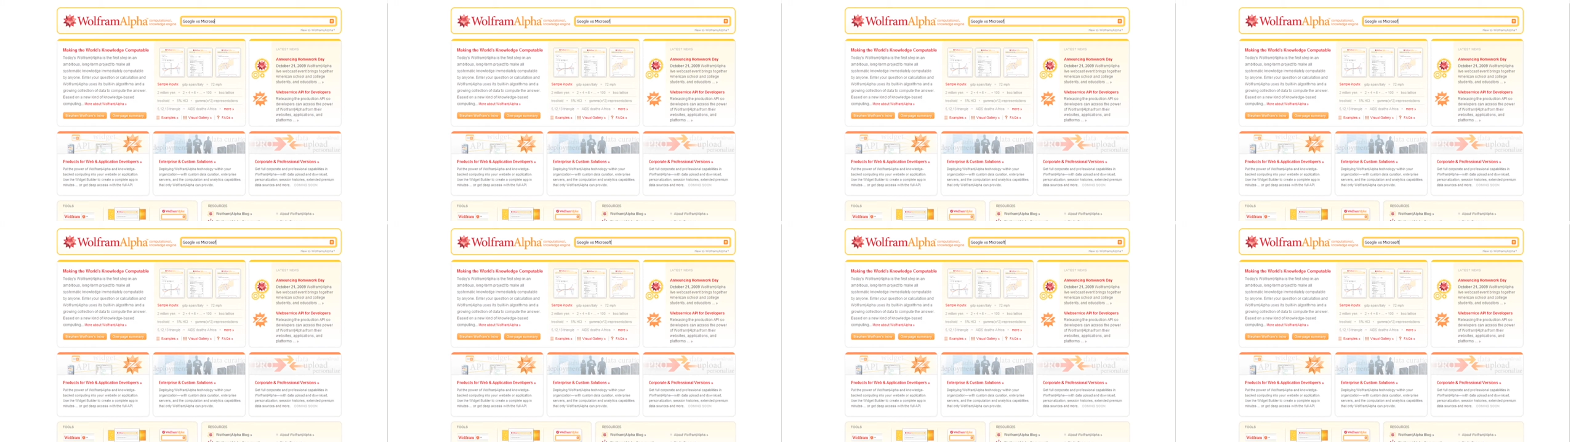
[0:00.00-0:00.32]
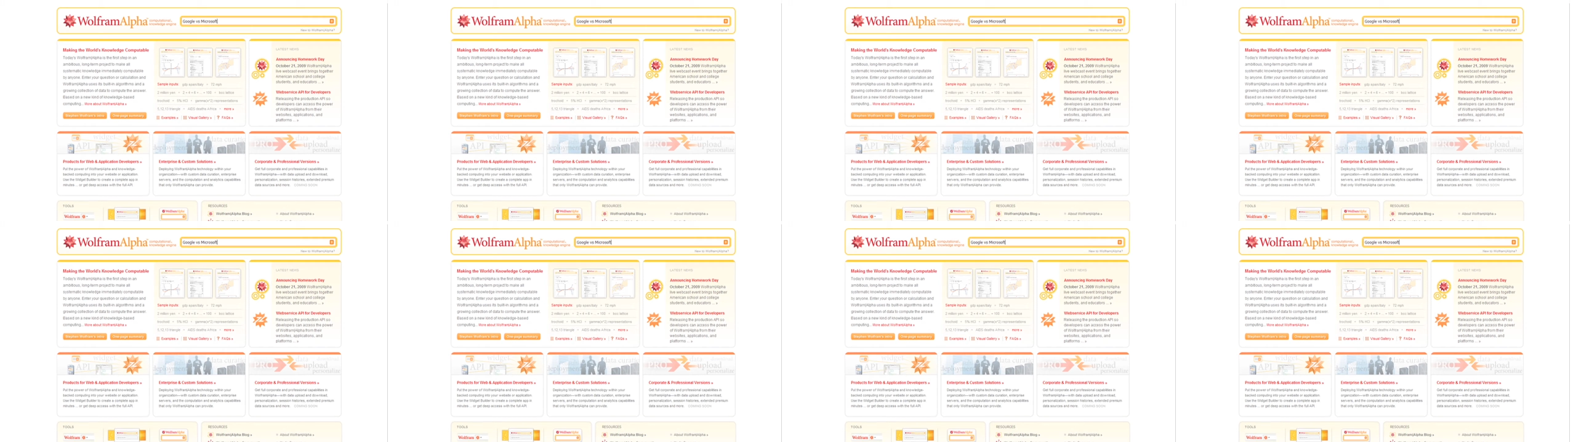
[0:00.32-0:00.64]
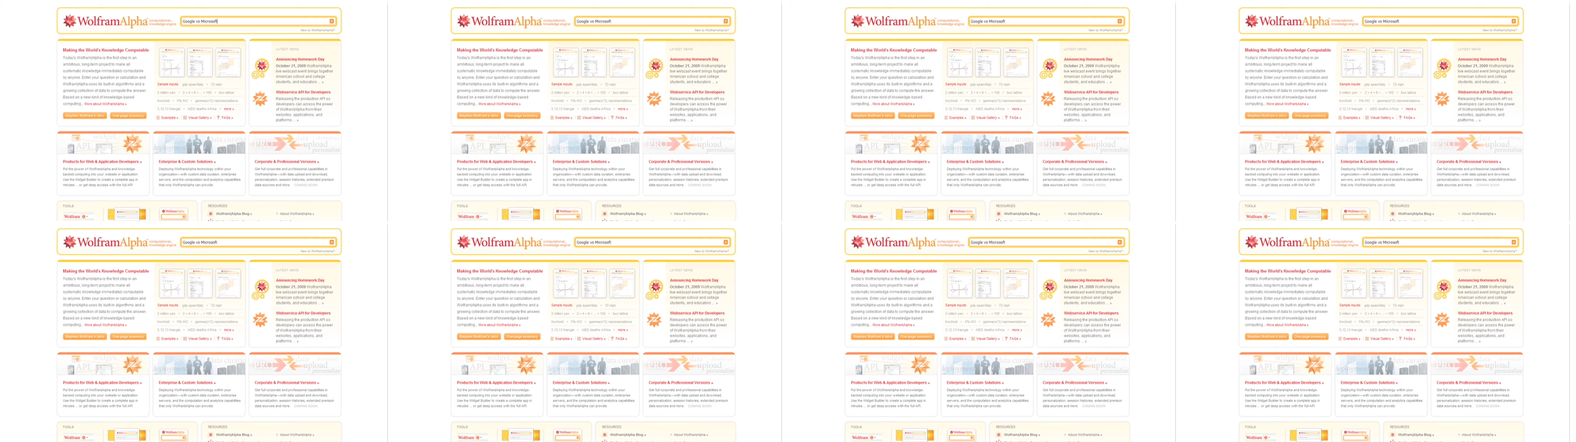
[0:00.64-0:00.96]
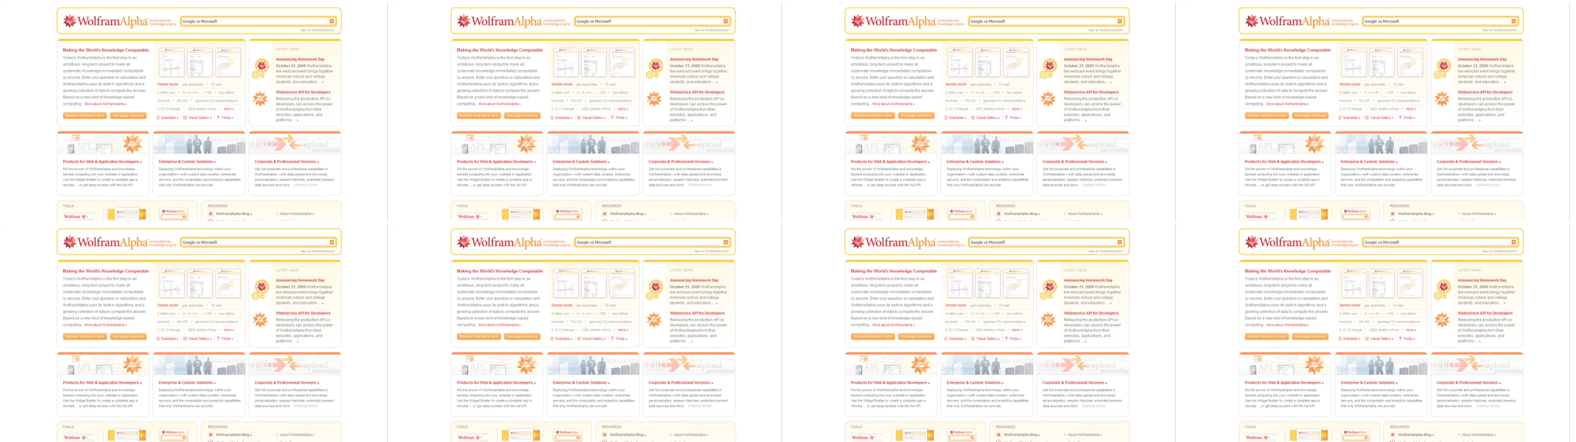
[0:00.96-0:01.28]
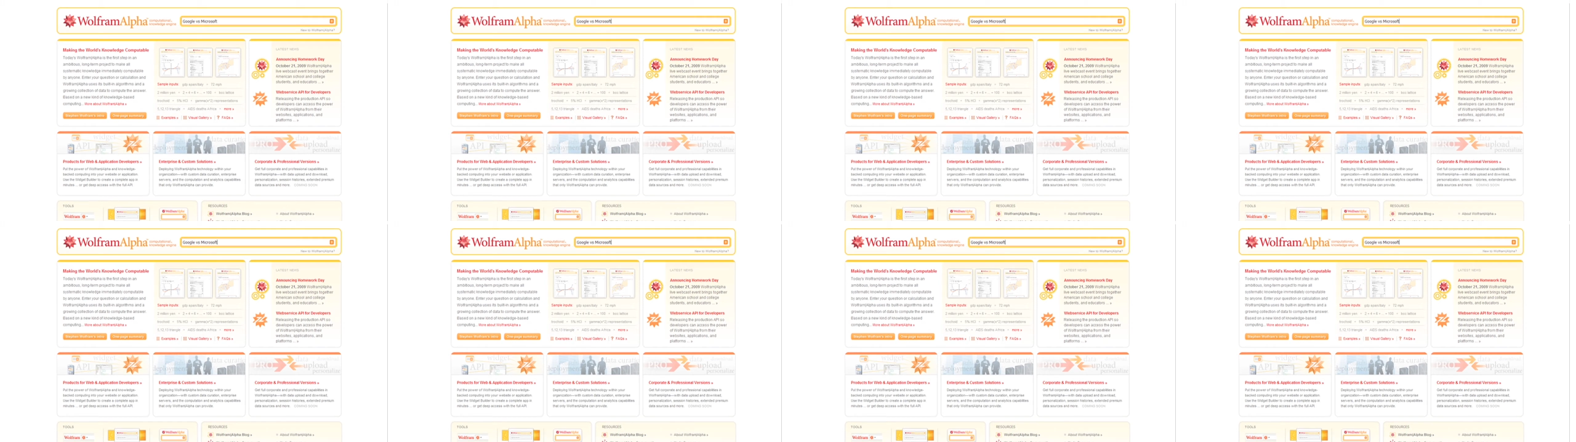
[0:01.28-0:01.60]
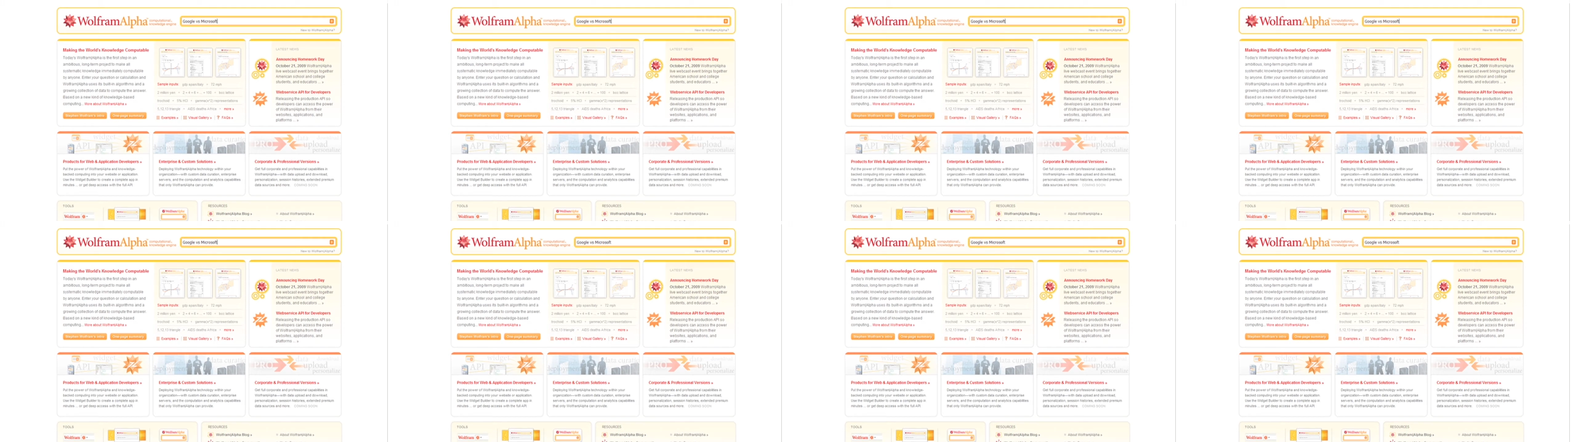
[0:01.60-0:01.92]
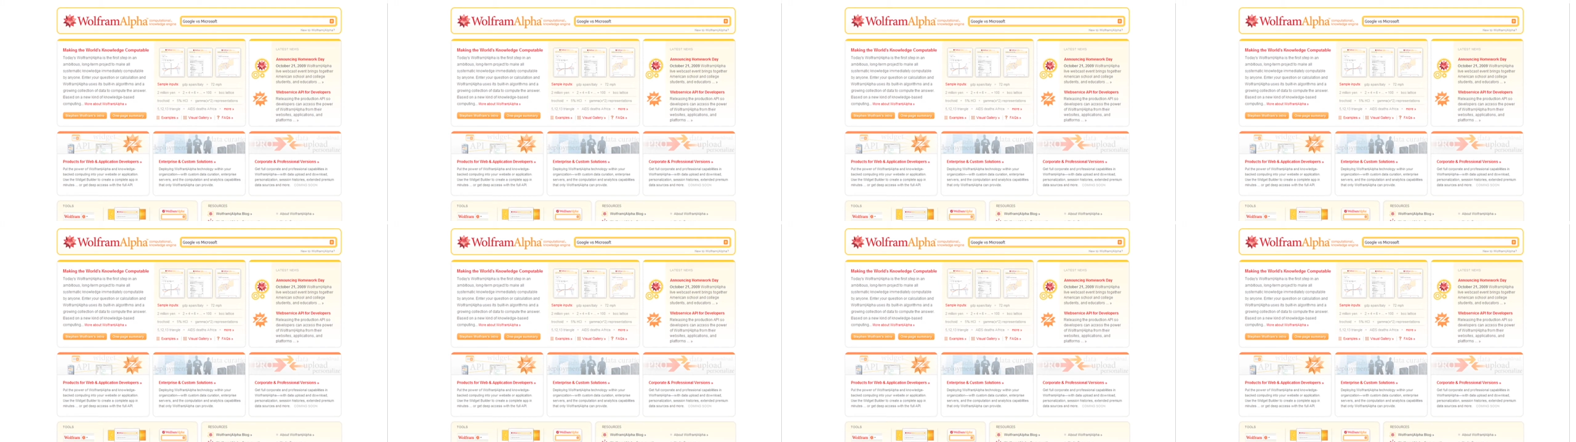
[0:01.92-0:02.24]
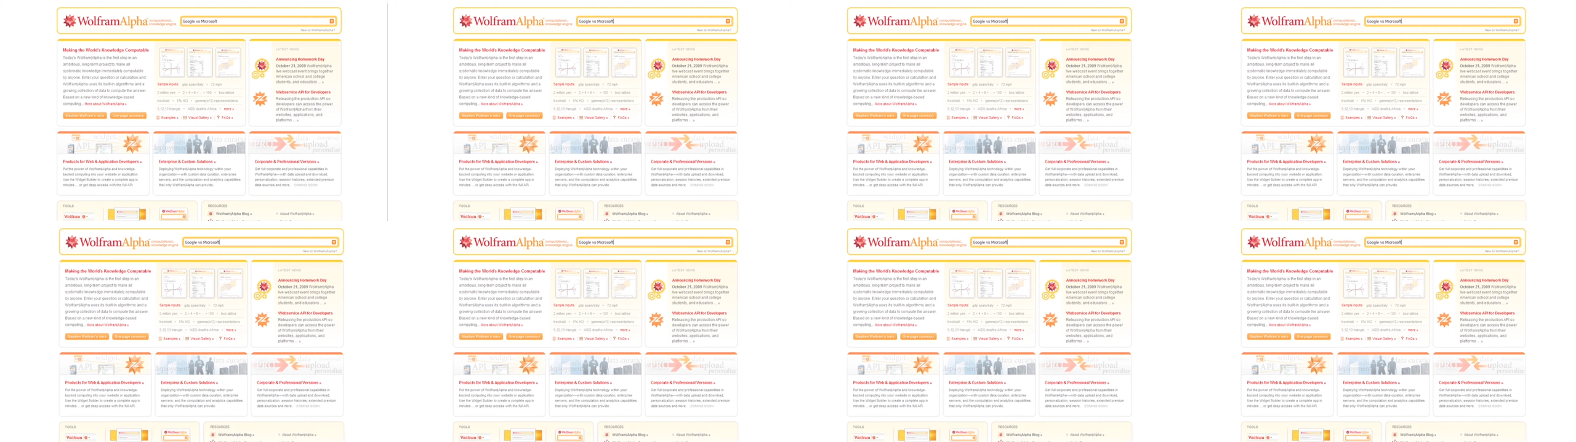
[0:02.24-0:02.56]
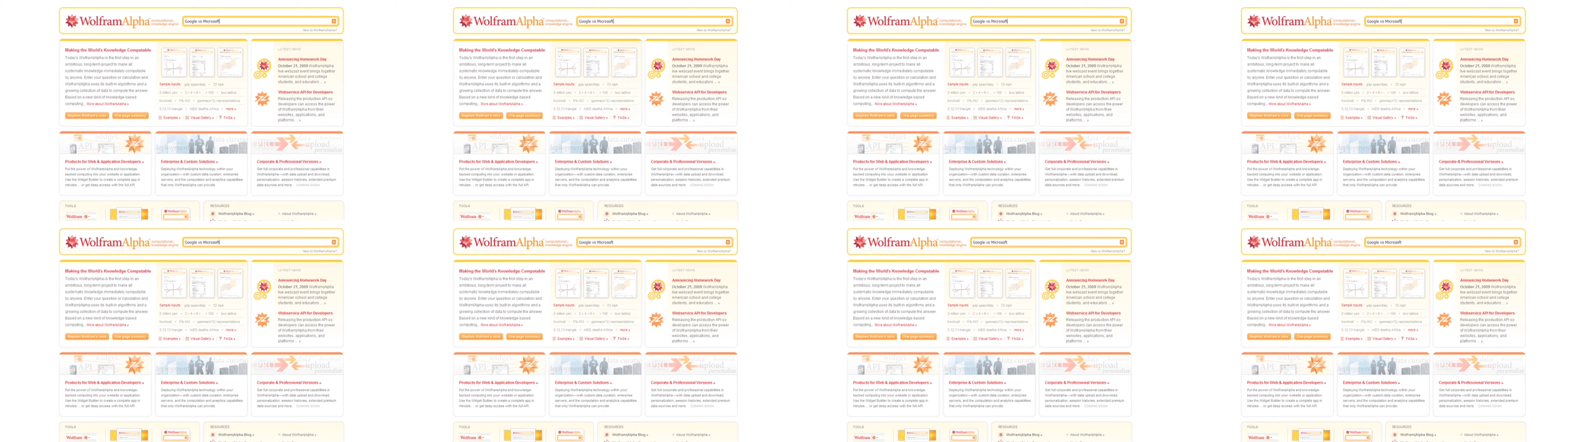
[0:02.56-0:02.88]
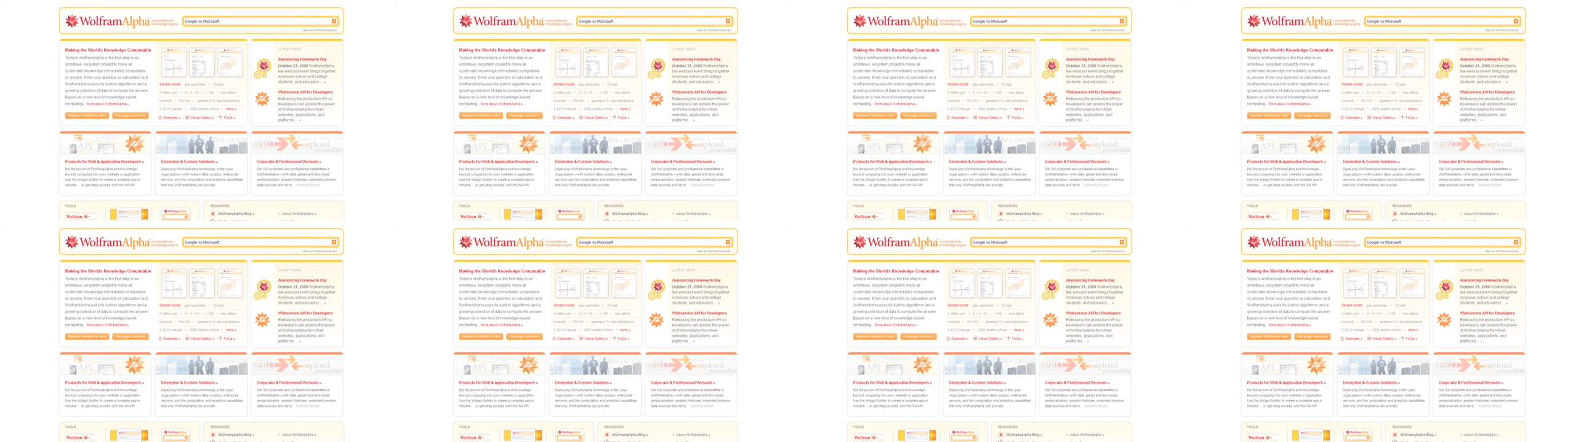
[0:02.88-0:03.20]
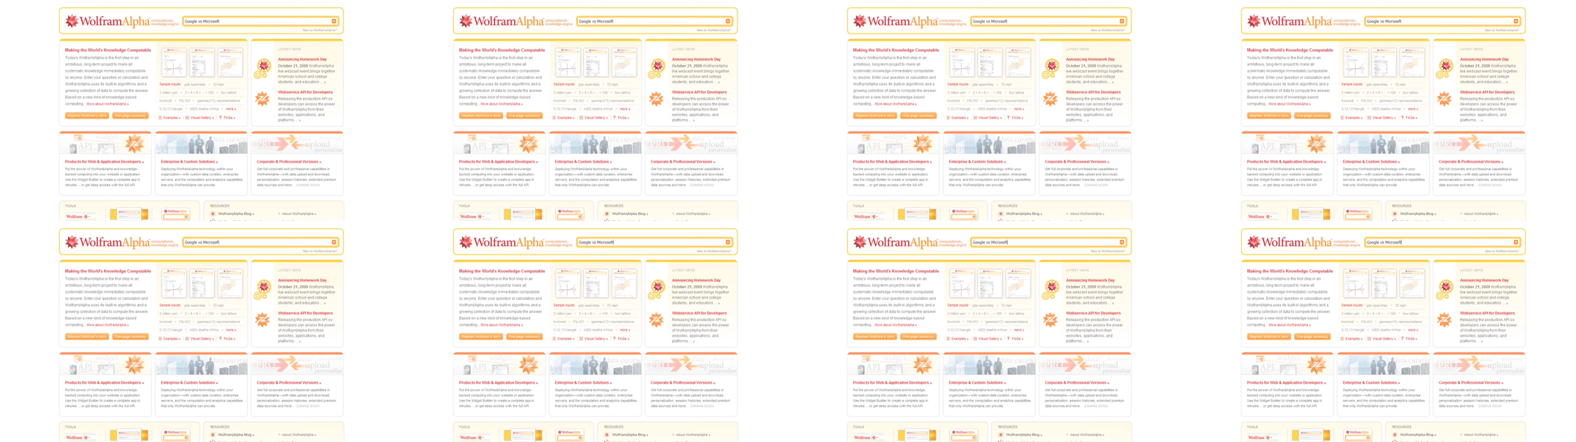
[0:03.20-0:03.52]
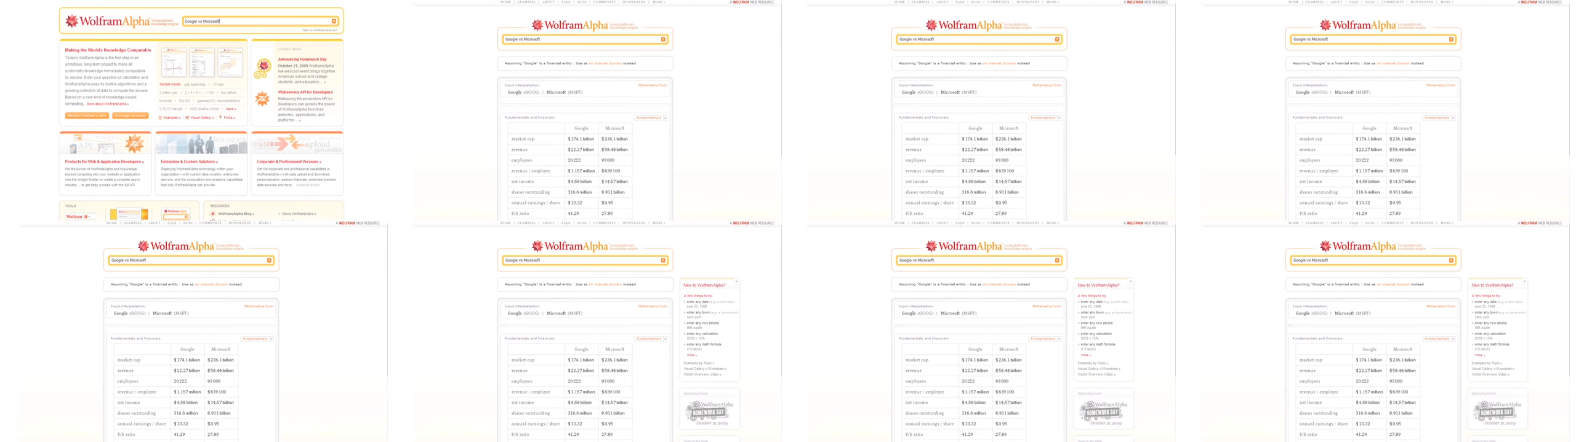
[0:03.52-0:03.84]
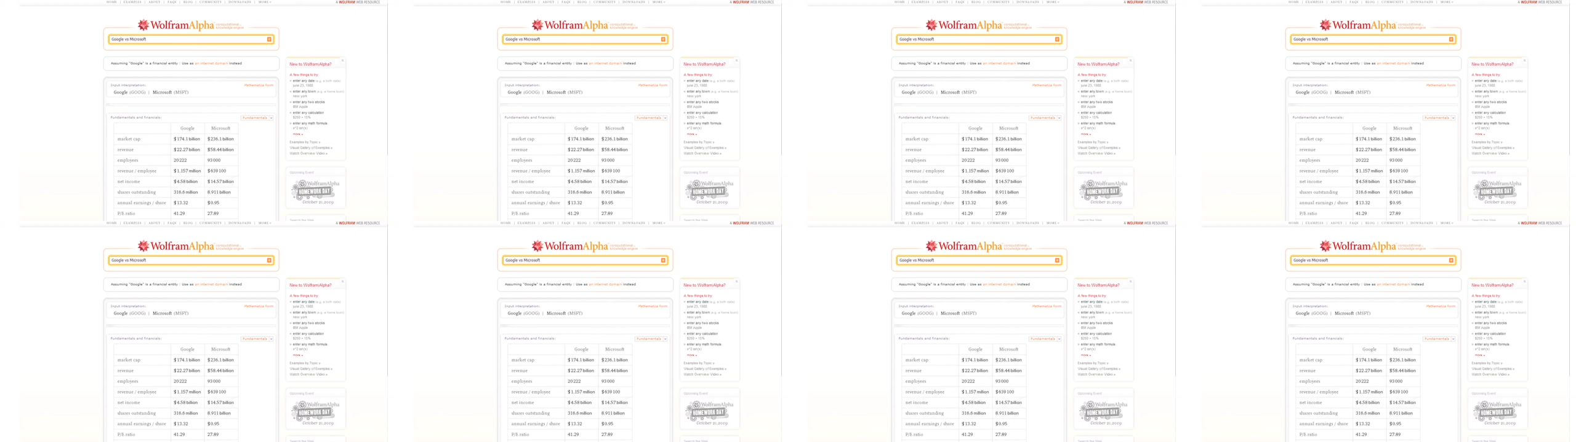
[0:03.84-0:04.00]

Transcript: (no speaker visible)